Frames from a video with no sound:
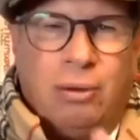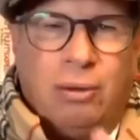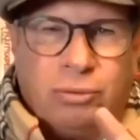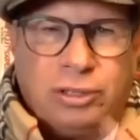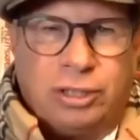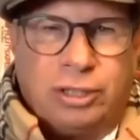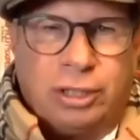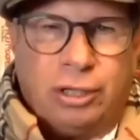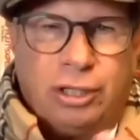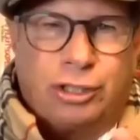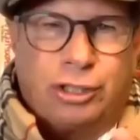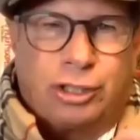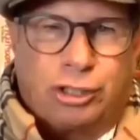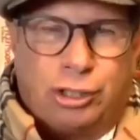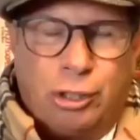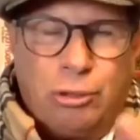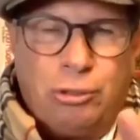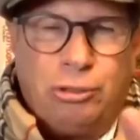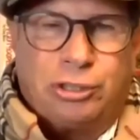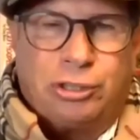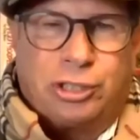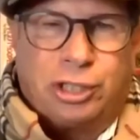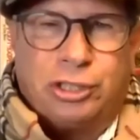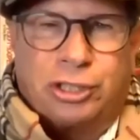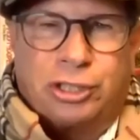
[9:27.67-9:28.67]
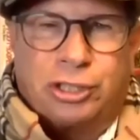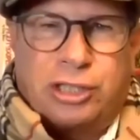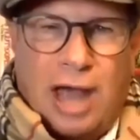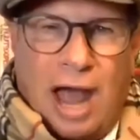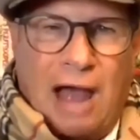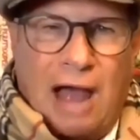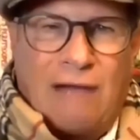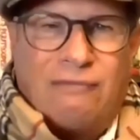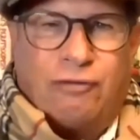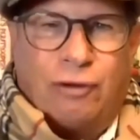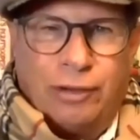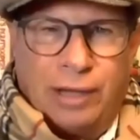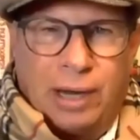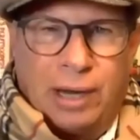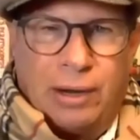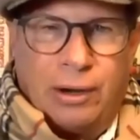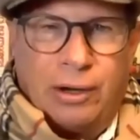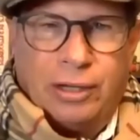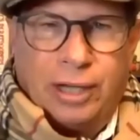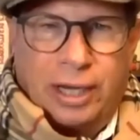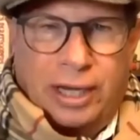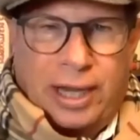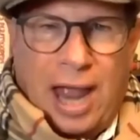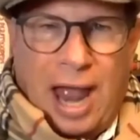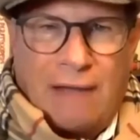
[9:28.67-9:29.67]
Do the students and staff, when they're in
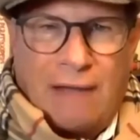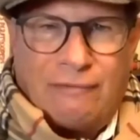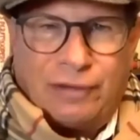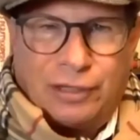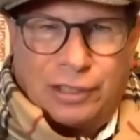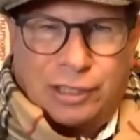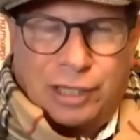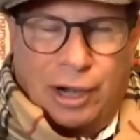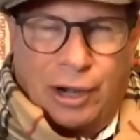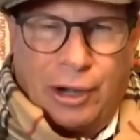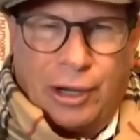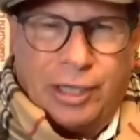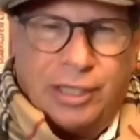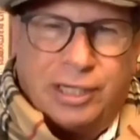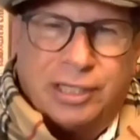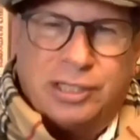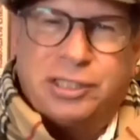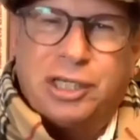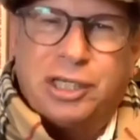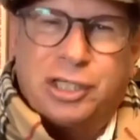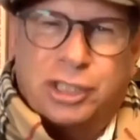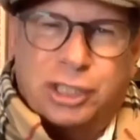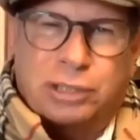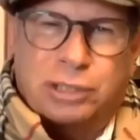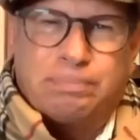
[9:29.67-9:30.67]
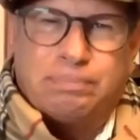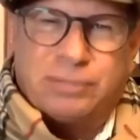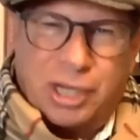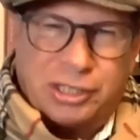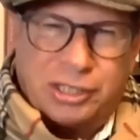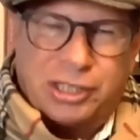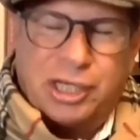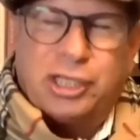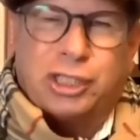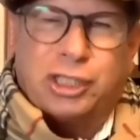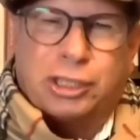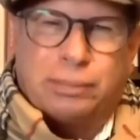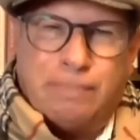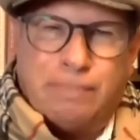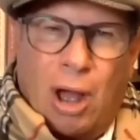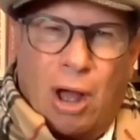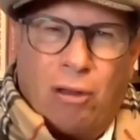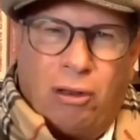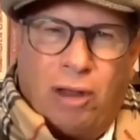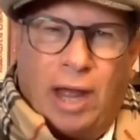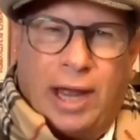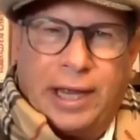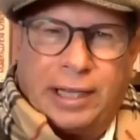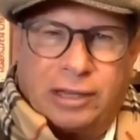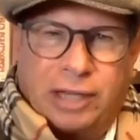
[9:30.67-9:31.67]
the cafeteria, does it smell
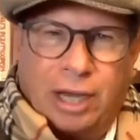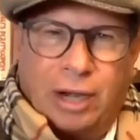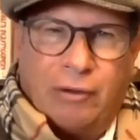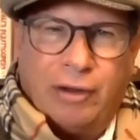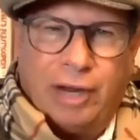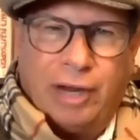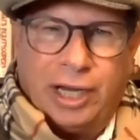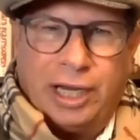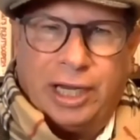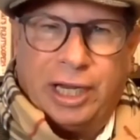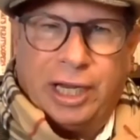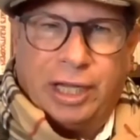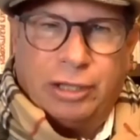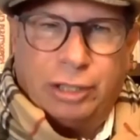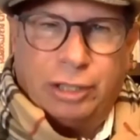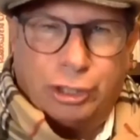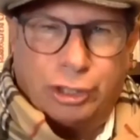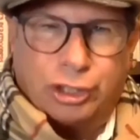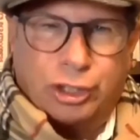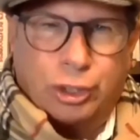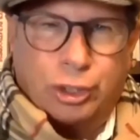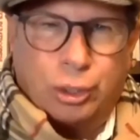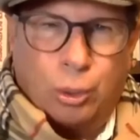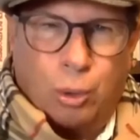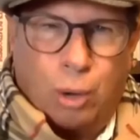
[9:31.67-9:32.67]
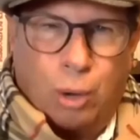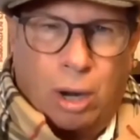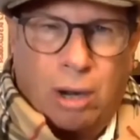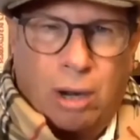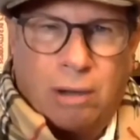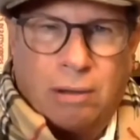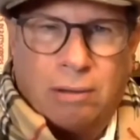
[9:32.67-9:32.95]
like they're eating in the sewer?